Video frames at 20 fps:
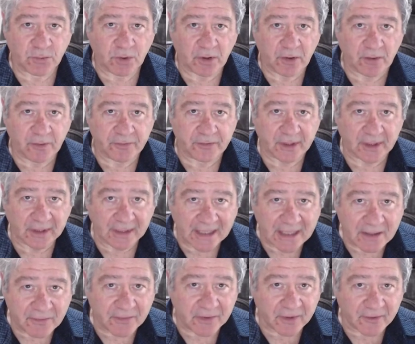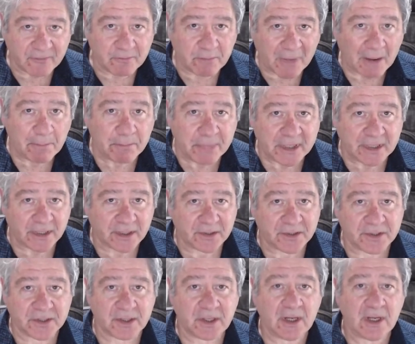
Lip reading: well, the level of bumpiness